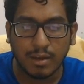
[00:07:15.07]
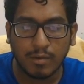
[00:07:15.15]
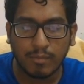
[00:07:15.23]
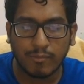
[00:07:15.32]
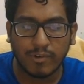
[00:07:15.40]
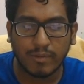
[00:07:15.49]

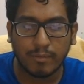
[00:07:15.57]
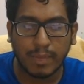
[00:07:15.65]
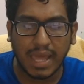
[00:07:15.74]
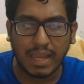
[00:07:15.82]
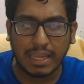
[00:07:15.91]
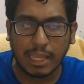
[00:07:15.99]
well,
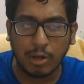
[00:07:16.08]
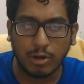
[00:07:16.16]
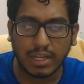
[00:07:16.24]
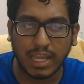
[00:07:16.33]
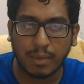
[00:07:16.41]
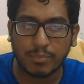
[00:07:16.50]
black
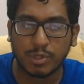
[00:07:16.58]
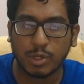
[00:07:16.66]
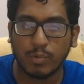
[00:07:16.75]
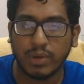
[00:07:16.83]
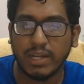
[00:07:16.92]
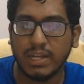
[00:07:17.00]
cannot capture
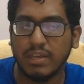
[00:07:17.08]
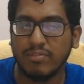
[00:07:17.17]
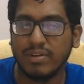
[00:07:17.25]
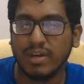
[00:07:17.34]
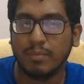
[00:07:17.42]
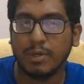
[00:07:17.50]
queen
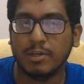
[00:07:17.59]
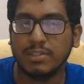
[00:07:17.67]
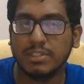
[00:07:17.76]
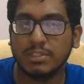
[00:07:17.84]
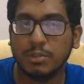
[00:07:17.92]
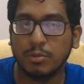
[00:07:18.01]
d5 because
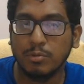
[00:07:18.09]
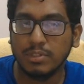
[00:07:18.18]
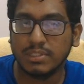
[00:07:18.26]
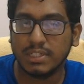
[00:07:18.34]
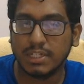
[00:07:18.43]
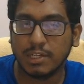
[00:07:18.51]
there's a rook
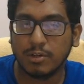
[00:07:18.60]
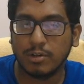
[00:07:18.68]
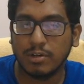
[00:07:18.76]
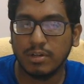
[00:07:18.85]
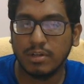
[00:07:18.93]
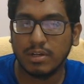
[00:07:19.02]
sitting
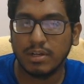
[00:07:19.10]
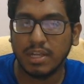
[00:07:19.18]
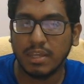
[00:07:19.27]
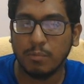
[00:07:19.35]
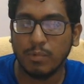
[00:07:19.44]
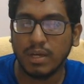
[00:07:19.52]
on
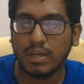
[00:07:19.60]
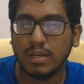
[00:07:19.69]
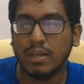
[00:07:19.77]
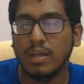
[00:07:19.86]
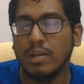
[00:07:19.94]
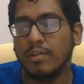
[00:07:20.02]
d1.
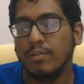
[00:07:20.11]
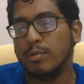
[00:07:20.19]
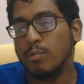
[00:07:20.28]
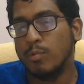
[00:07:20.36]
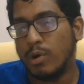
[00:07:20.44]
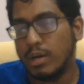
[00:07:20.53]

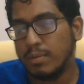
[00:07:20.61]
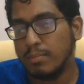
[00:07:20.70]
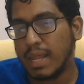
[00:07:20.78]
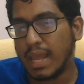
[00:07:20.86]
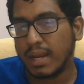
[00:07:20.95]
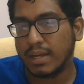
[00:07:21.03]
So what
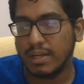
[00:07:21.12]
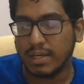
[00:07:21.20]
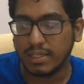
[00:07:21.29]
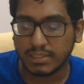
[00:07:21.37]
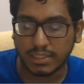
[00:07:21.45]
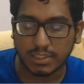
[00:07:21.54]
black
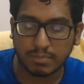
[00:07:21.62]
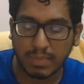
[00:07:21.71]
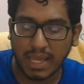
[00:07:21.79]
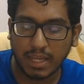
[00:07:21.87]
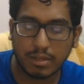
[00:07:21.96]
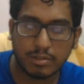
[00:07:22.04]
does is
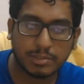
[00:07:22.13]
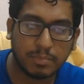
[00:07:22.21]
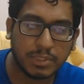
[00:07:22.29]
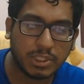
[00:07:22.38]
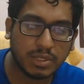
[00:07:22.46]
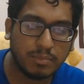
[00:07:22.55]
black goes
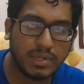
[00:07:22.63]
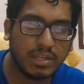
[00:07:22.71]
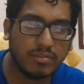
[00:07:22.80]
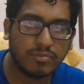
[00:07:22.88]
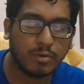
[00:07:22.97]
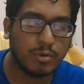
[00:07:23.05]
bishop
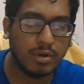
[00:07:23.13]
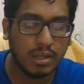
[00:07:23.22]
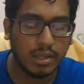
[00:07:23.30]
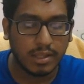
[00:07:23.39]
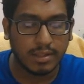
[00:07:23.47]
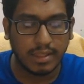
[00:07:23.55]
d4,
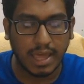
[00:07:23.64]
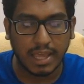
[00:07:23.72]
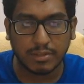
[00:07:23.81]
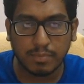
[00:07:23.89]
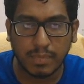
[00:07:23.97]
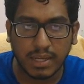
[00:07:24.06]

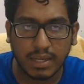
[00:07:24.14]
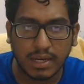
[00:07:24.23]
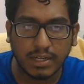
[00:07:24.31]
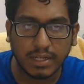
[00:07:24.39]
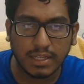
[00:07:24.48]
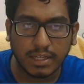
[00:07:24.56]
that's by
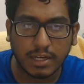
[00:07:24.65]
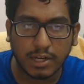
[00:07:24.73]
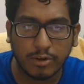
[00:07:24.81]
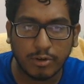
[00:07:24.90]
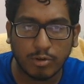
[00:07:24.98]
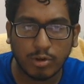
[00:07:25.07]
cutting the
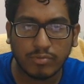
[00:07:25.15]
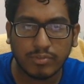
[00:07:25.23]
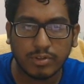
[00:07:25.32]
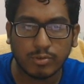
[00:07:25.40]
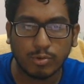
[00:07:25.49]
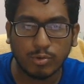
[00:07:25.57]
control of
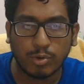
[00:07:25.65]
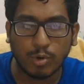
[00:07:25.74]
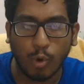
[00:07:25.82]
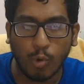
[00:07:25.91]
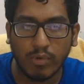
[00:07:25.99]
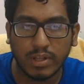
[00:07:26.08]
this rook
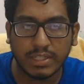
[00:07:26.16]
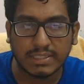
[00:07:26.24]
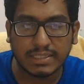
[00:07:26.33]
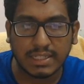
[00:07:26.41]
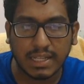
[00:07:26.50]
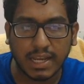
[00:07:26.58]
over
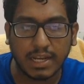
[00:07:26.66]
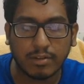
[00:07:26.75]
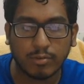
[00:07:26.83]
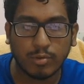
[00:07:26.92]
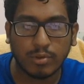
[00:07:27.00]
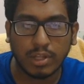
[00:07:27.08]
this knight.
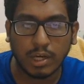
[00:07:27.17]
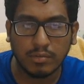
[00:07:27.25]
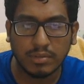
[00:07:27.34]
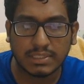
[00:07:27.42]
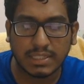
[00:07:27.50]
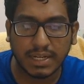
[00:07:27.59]
So
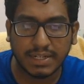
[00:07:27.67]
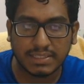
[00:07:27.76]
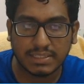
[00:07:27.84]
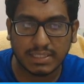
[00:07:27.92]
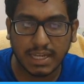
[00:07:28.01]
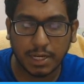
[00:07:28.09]
now this knight
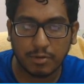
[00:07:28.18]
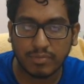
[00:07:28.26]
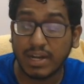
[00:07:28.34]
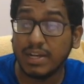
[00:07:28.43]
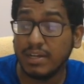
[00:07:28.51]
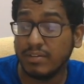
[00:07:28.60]
is kind of
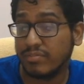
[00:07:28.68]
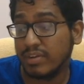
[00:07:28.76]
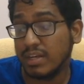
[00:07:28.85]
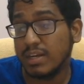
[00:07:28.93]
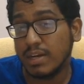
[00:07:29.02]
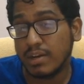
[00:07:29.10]

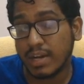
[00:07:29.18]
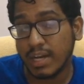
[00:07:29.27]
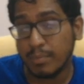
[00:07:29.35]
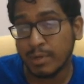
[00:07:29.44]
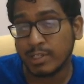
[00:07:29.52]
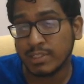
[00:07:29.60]
undefended,
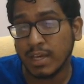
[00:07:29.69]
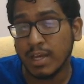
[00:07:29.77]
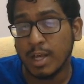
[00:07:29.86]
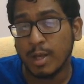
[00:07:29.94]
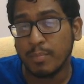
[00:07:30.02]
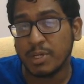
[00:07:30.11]
right? Because the
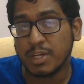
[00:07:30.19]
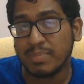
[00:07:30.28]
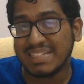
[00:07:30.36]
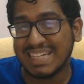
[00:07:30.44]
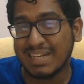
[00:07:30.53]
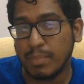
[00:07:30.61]
bishop
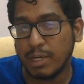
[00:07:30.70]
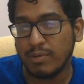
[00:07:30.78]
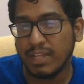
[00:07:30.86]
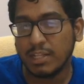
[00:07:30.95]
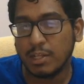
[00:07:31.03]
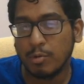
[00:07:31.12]
is in
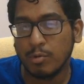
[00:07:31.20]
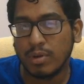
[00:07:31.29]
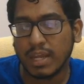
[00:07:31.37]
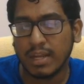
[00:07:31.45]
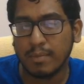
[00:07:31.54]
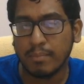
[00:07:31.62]
between the rook
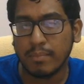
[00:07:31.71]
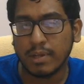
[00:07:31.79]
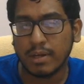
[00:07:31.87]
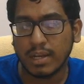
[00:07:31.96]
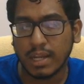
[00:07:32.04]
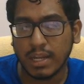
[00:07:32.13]
and
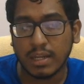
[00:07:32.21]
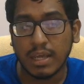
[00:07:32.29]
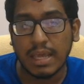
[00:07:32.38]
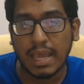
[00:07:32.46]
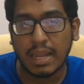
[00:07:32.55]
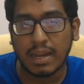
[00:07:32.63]
knight.
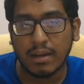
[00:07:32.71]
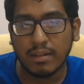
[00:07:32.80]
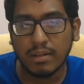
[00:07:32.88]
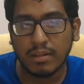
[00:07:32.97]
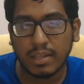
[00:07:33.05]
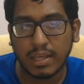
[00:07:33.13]
And
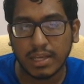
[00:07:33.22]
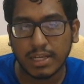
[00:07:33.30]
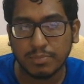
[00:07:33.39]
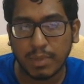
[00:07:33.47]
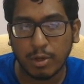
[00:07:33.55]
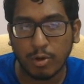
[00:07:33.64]
another thing
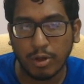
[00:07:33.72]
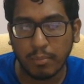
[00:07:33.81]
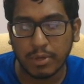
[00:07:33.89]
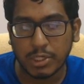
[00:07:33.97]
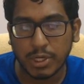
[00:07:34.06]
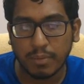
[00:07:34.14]
is by going
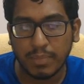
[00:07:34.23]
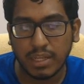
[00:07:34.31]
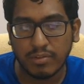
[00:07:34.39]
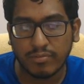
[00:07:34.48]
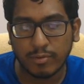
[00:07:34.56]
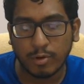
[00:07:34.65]
bishop
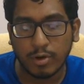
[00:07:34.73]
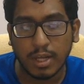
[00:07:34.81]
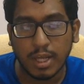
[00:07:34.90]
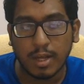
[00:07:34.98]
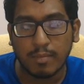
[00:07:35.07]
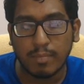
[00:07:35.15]
d4,
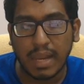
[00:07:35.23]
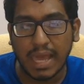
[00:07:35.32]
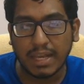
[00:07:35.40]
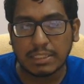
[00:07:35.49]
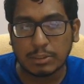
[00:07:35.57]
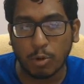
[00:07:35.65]

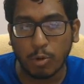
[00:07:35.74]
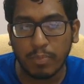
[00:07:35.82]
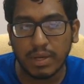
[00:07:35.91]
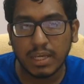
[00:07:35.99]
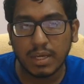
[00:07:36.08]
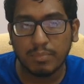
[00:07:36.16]
black is
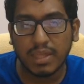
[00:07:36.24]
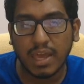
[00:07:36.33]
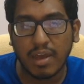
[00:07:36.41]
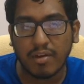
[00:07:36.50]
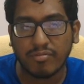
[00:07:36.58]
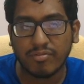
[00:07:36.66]
opening up
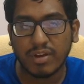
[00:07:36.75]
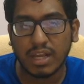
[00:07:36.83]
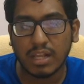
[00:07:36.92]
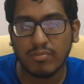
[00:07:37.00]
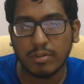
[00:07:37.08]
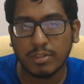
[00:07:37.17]
the f
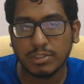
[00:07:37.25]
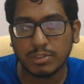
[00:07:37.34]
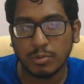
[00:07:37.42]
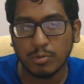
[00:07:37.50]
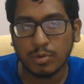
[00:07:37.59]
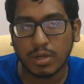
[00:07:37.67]
file for
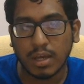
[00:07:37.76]
this rook.